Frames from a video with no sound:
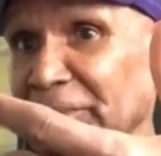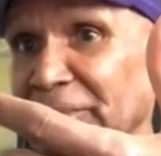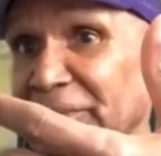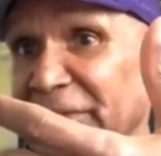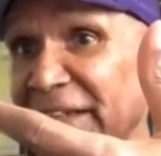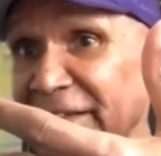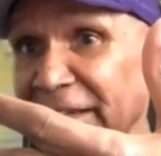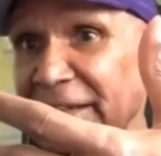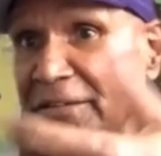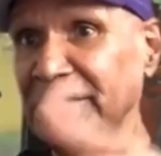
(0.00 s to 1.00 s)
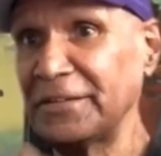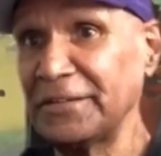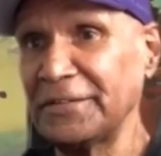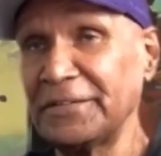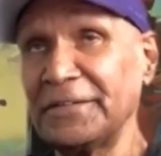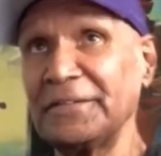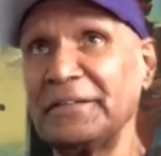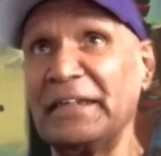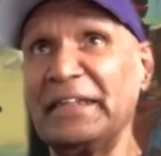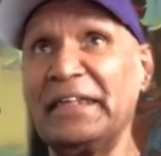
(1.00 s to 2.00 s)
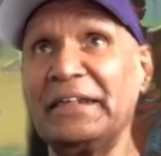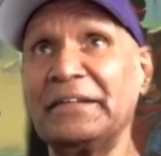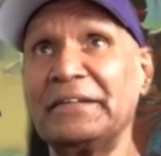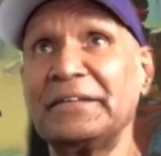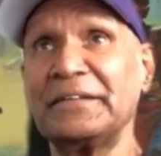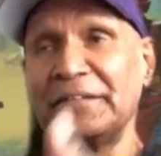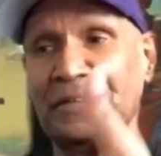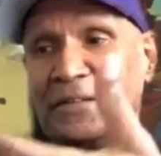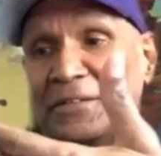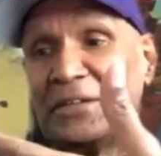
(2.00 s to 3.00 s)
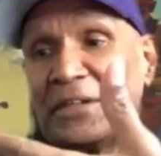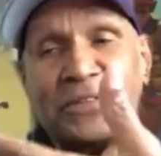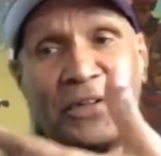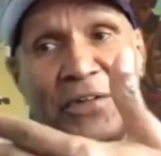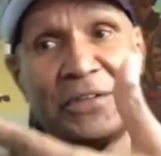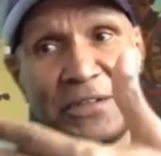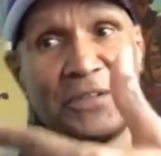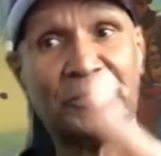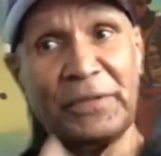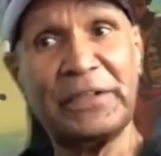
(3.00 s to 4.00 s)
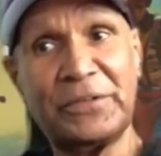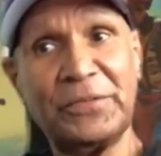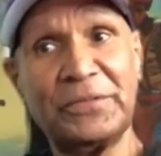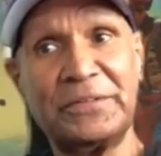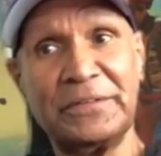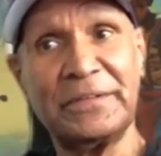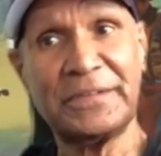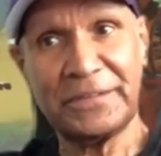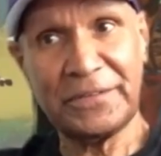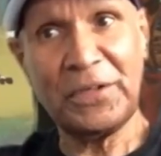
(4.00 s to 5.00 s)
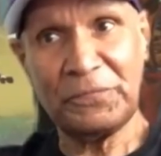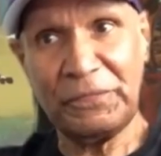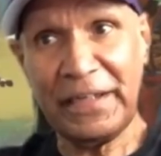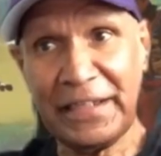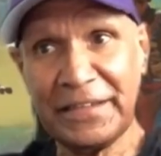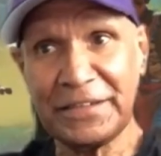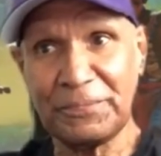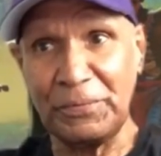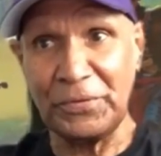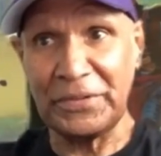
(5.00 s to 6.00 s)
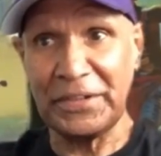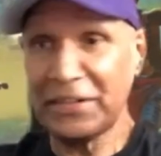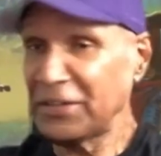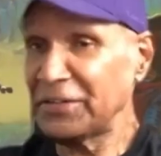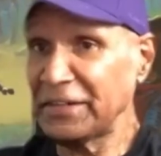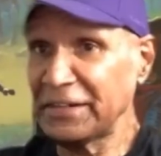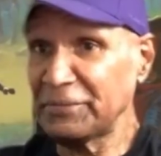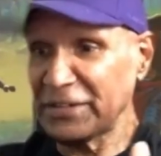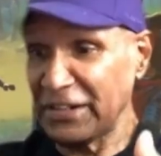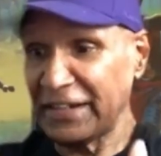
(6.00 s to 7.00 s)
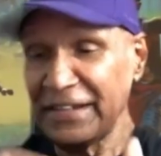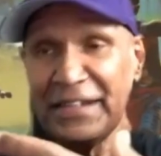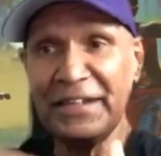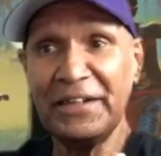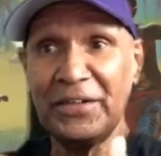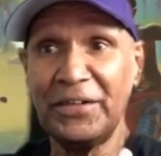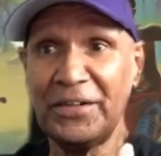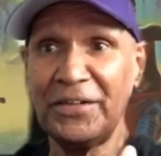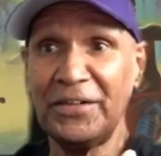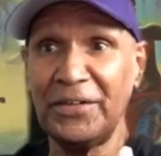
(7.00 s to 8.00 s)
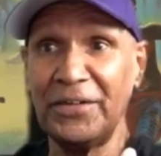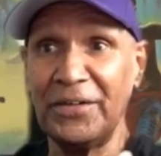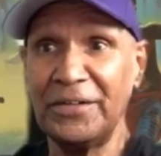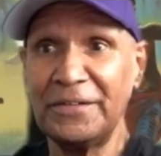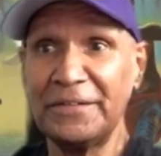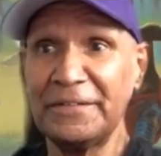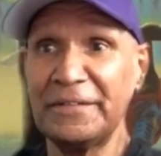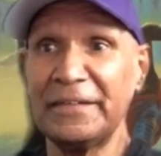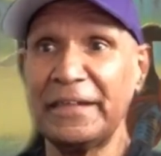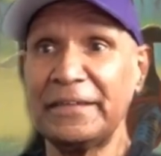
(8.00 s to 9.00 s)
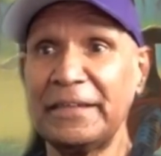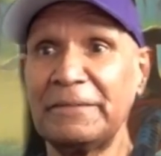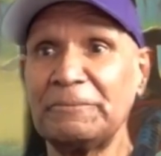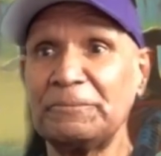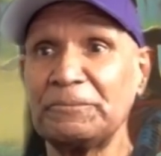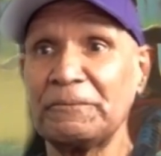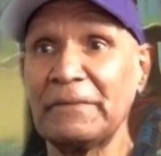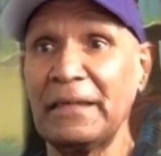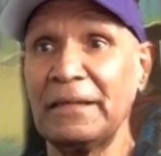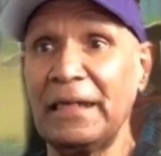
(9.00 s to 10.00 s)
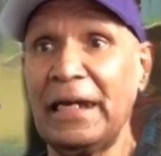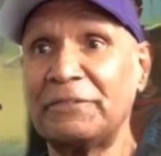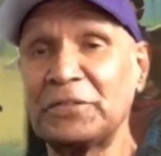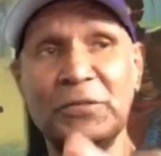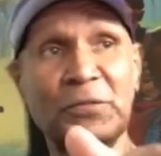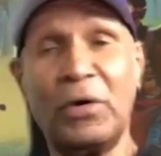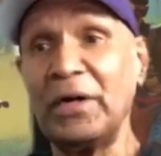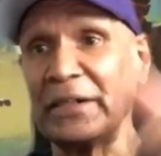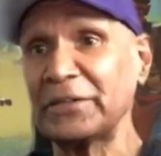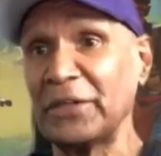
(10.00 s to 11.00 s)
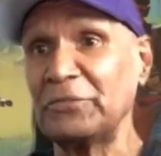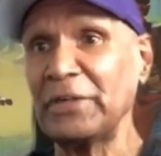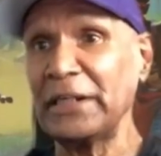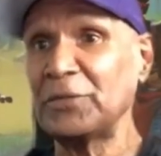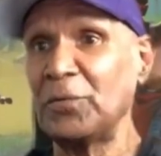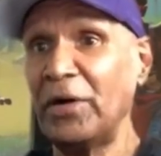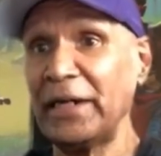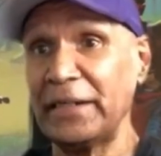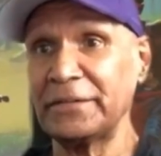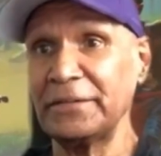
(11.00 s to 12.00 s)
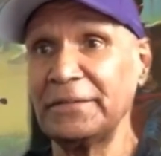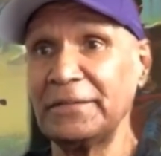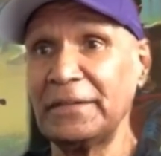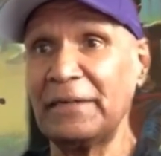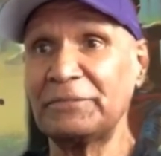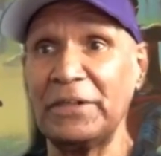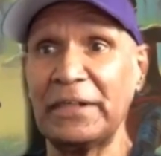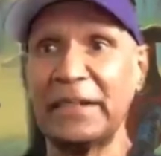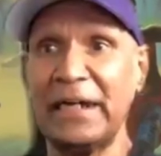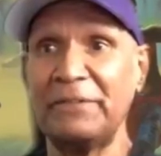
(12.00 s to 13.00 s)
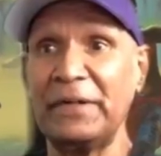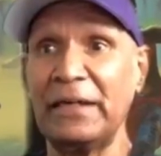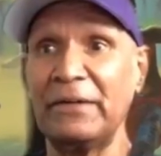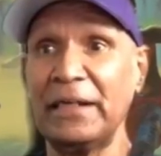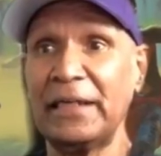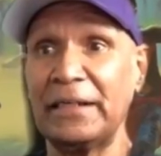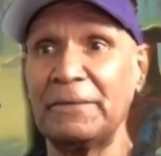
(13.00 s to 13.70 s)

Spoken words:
60s. And then she goes, oh, this is really good. This is so funny, this book, you know. And it was like, oh. And then after a while, it got really quiet. After like half an hour later.